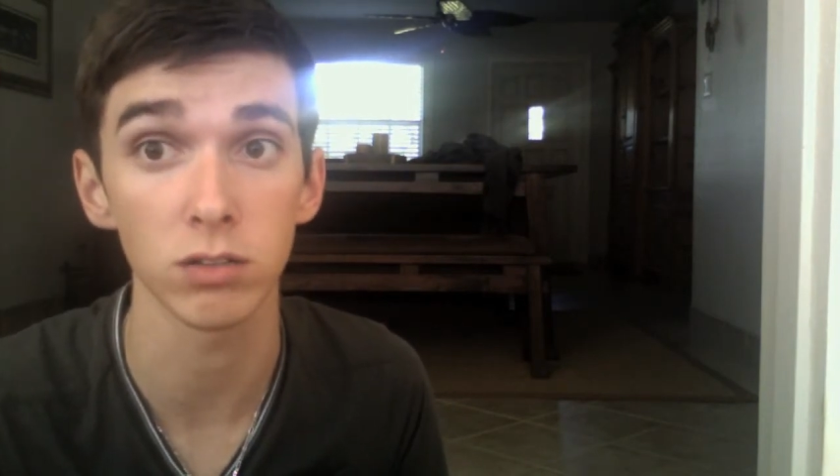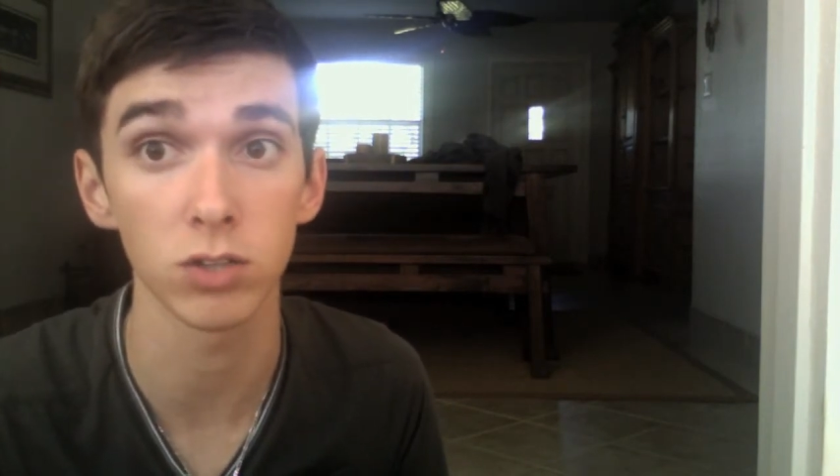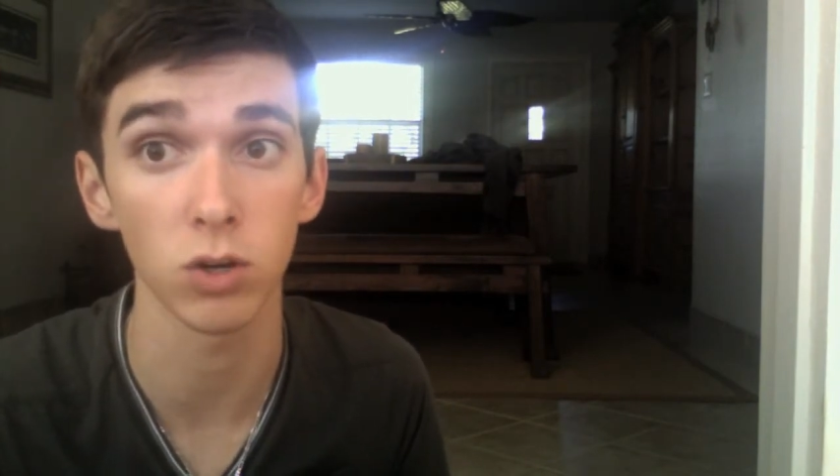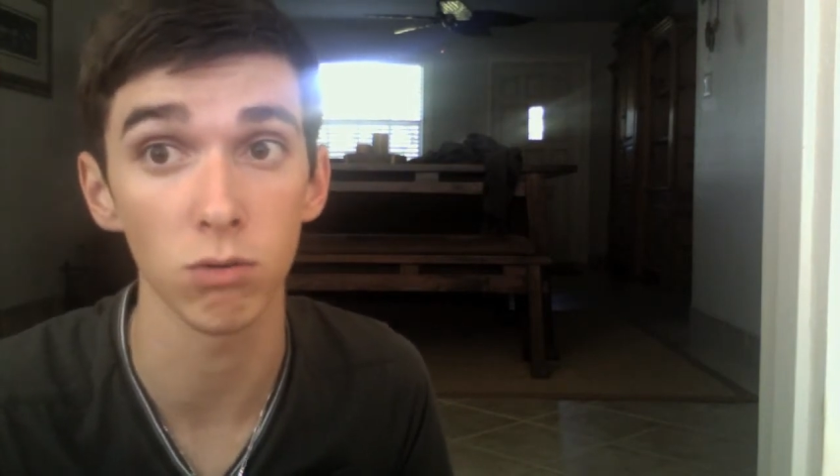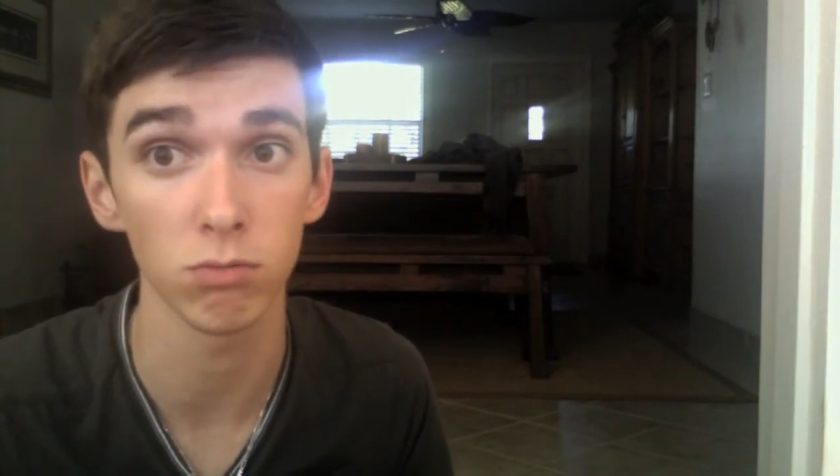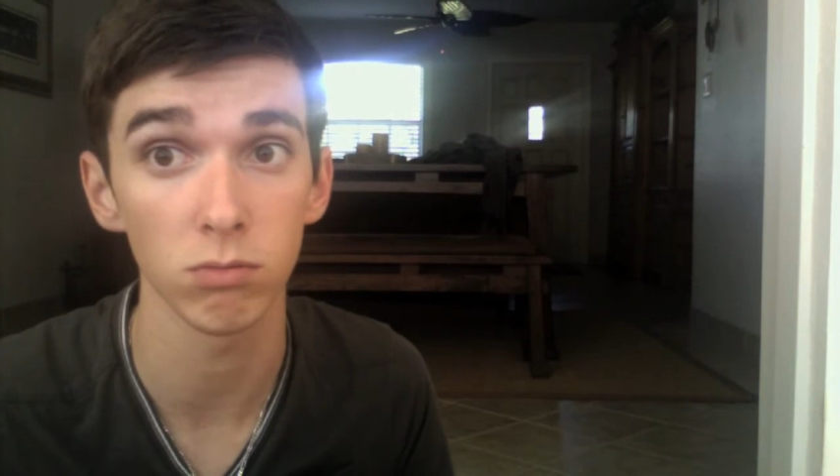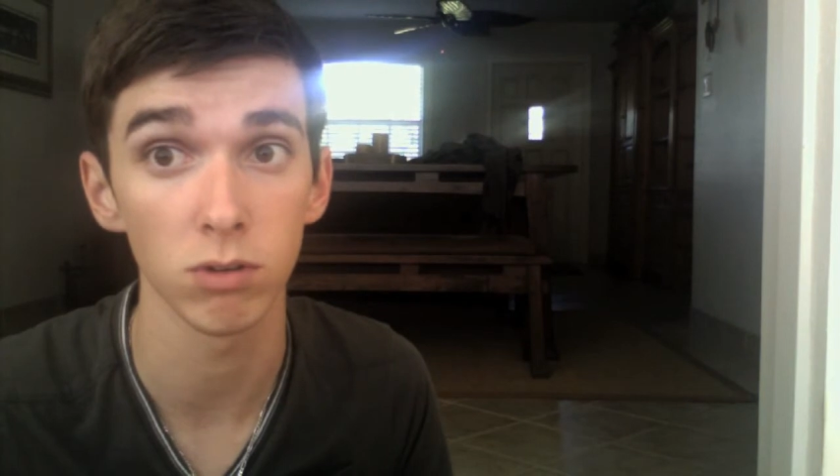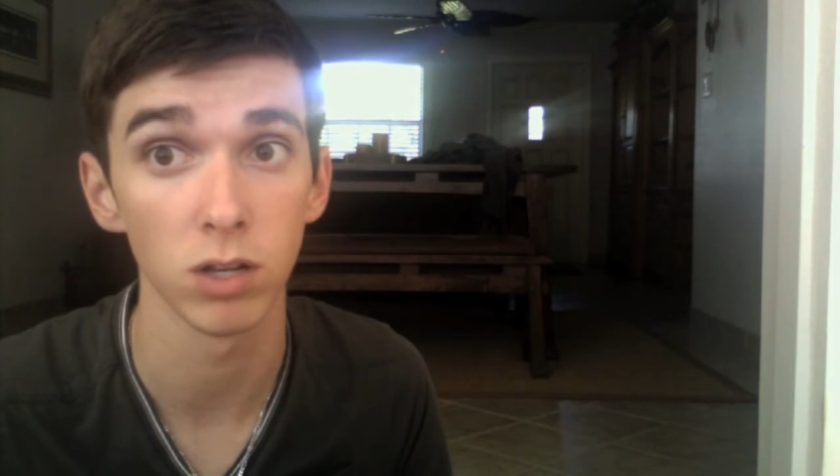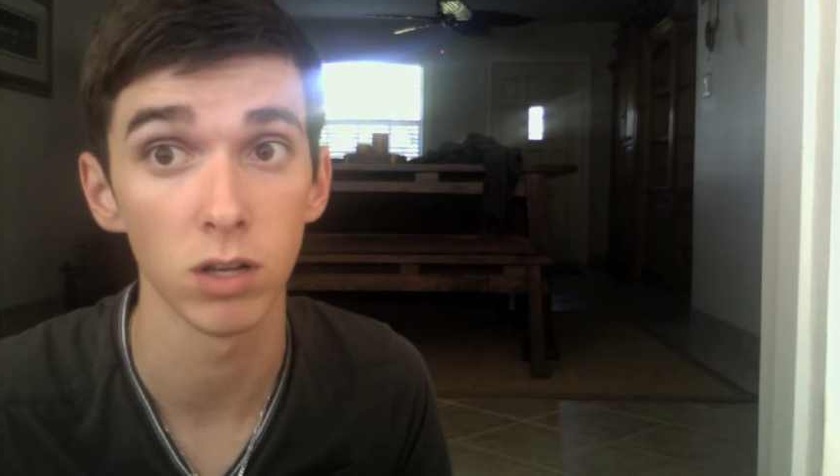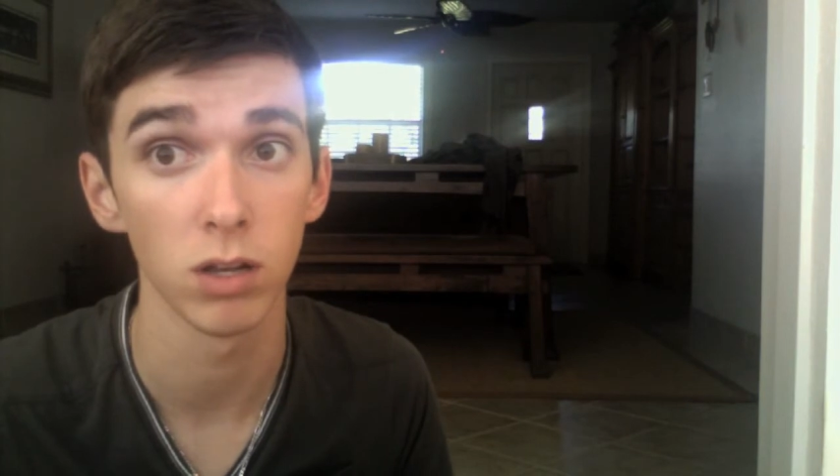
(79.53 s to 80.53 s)
so
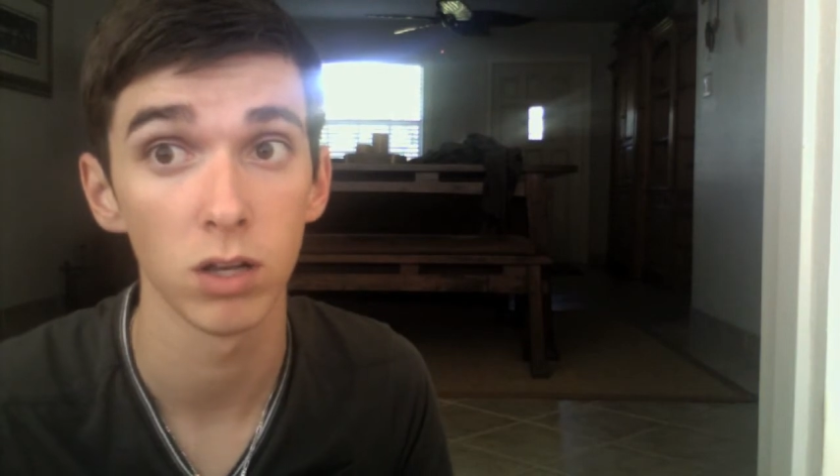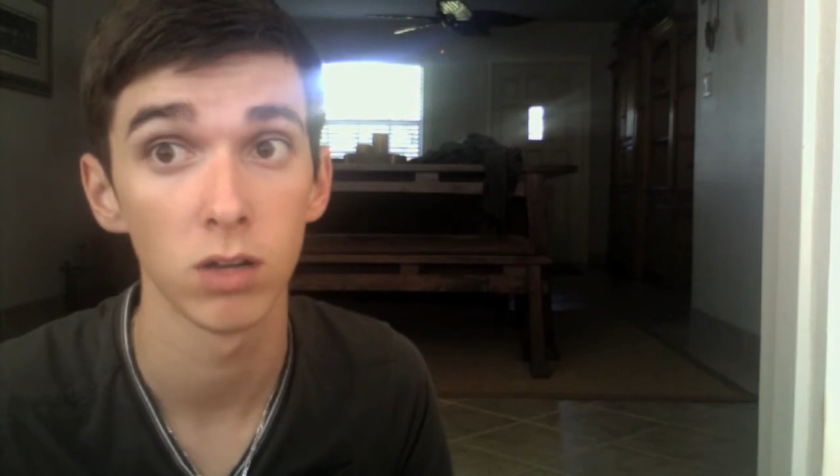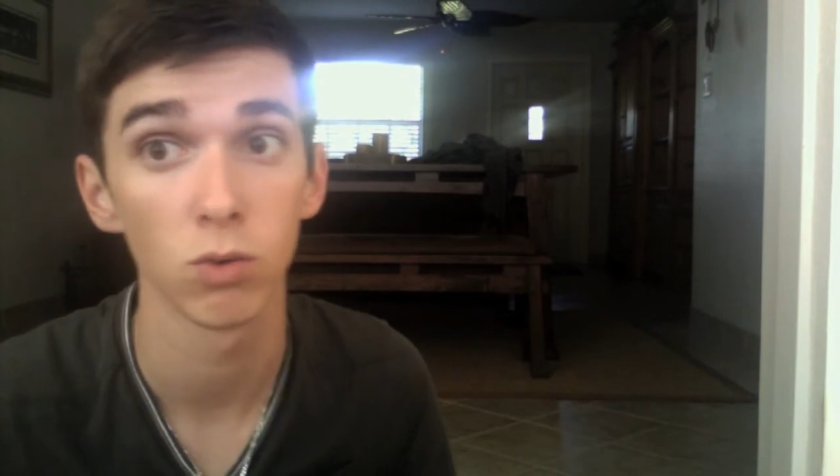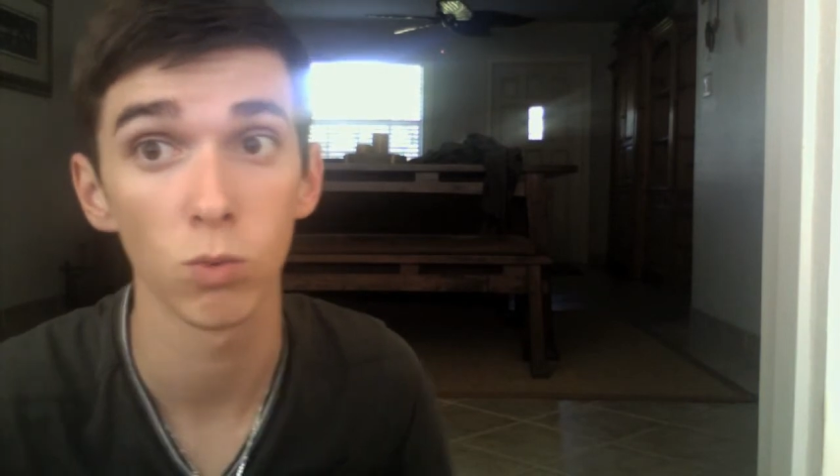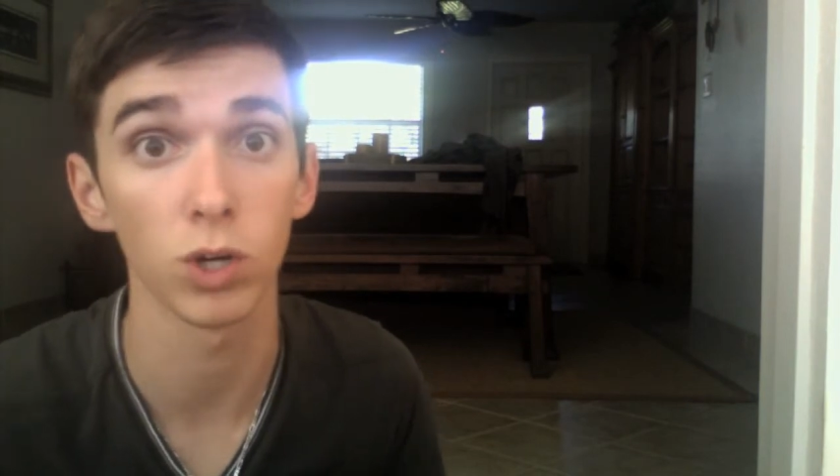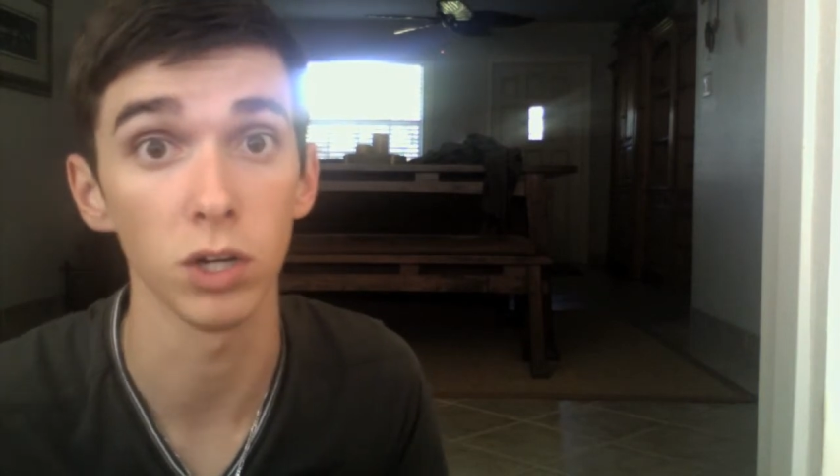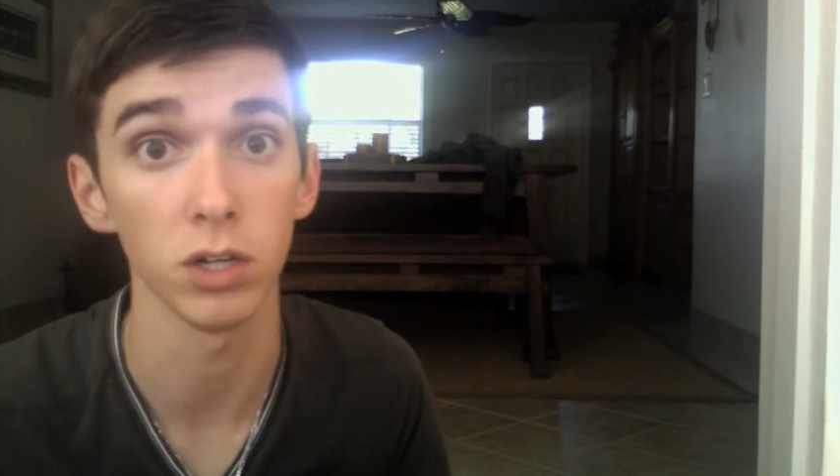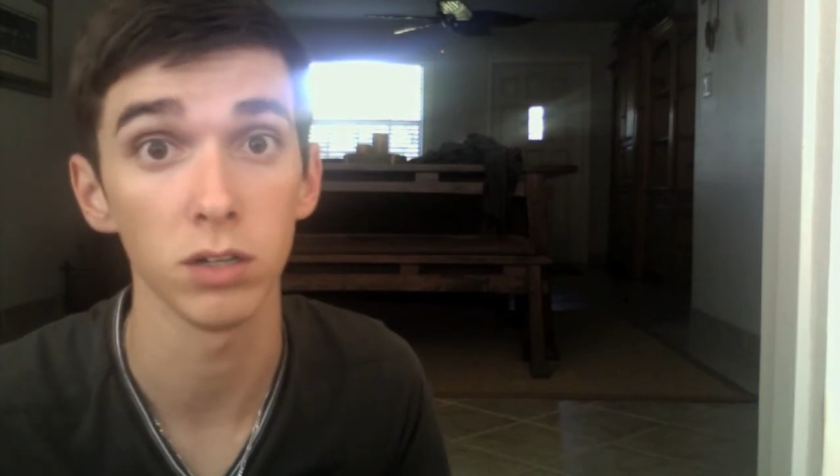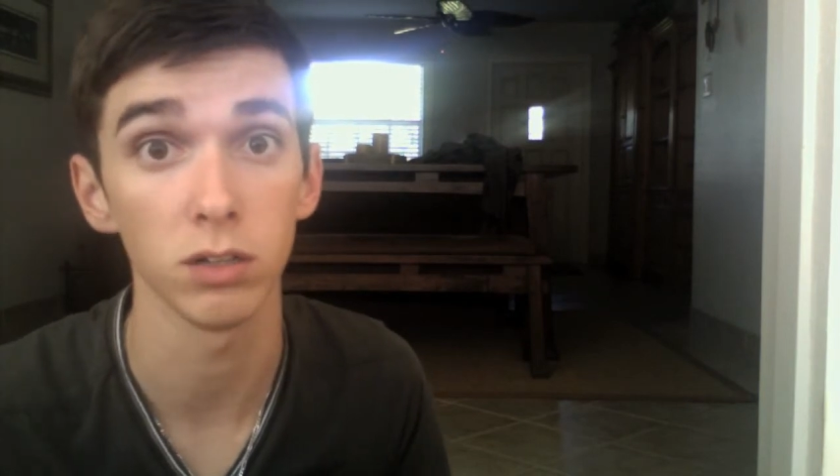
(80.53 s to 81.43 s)
we're good.